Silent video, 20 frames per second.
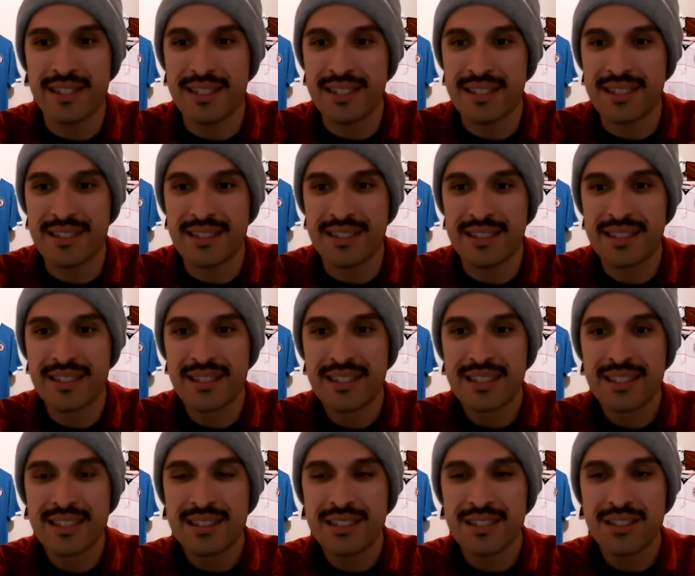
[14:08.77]
And
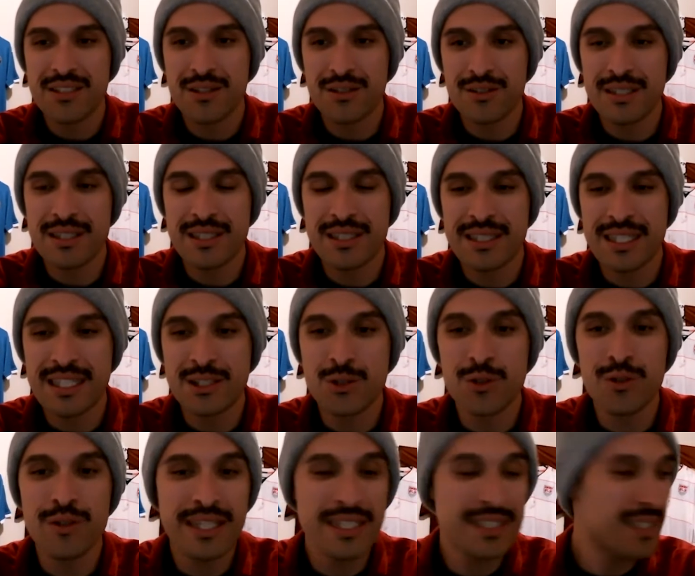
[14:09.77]
it
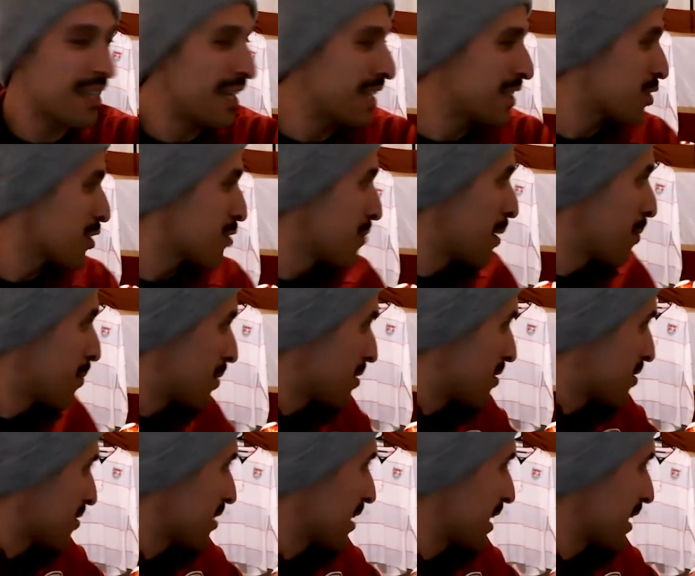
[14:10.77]
truly is a night to remember.